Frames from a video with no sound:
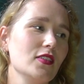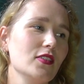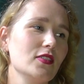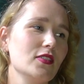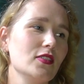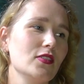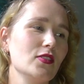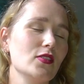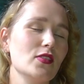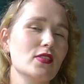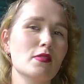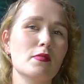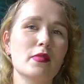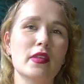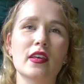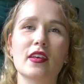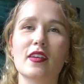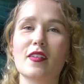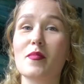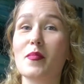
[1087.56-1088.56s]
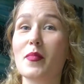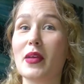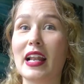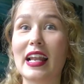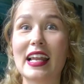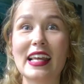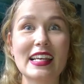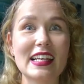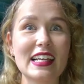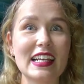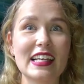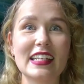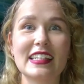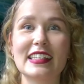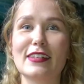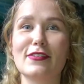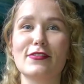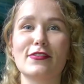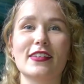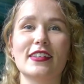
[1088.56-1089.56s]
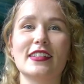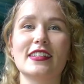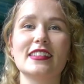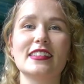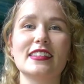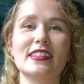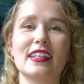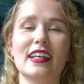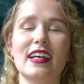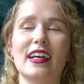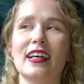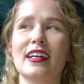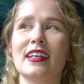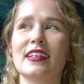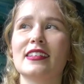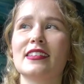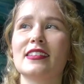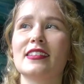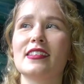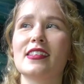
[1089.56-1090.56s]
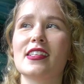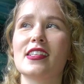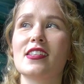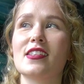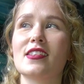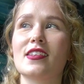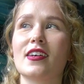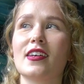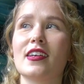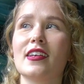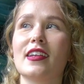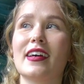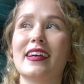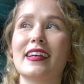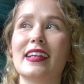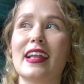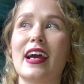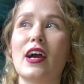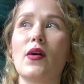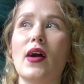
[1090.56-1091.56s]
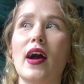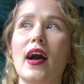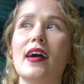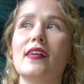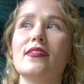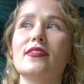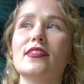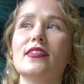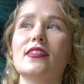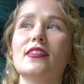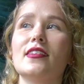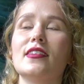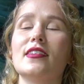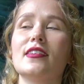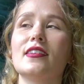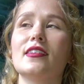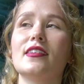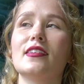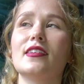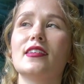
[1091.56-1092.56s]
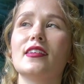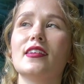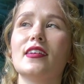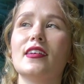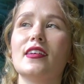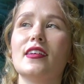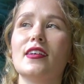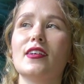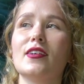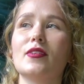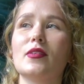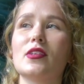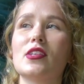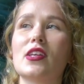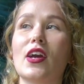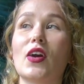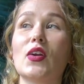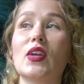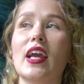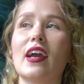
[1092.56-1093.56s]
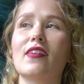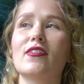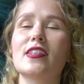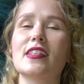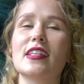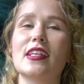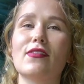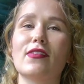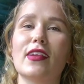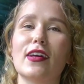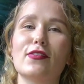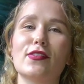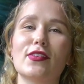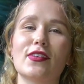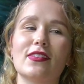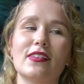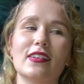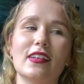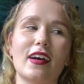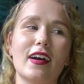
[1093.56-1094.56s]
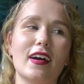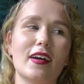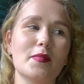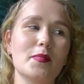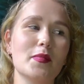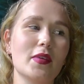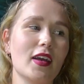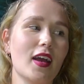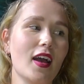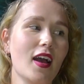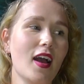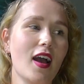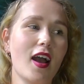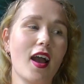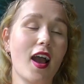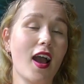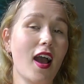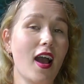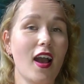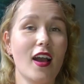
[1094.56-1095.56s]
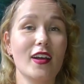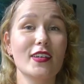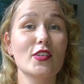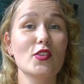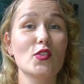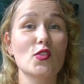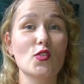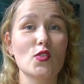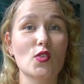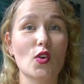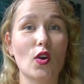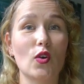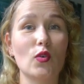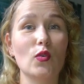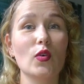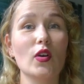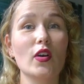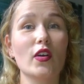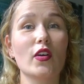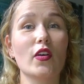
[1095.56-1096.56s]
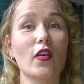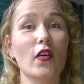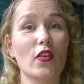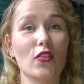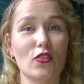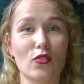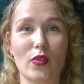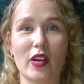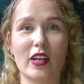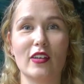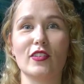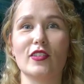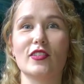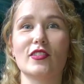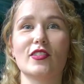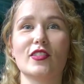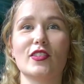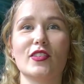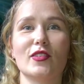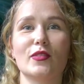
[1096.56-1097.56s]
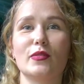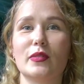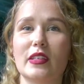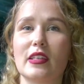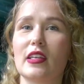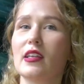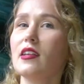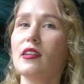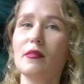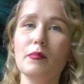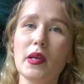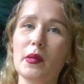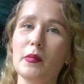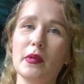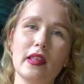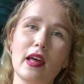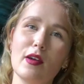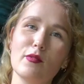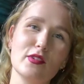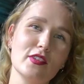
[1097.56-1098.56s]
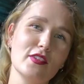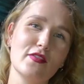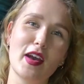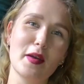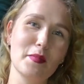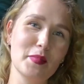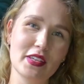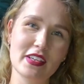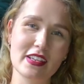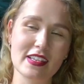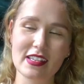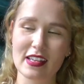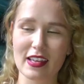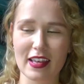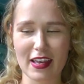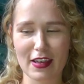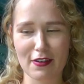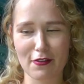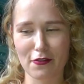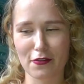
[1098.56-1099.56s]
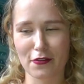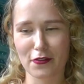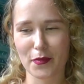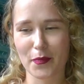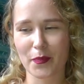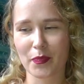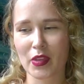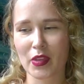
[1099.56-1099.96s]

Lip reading: to do something completely different, and the design I now have, which I only have a sleeve left on, I'm so thrilled with. And maybe that wouldn't have happened if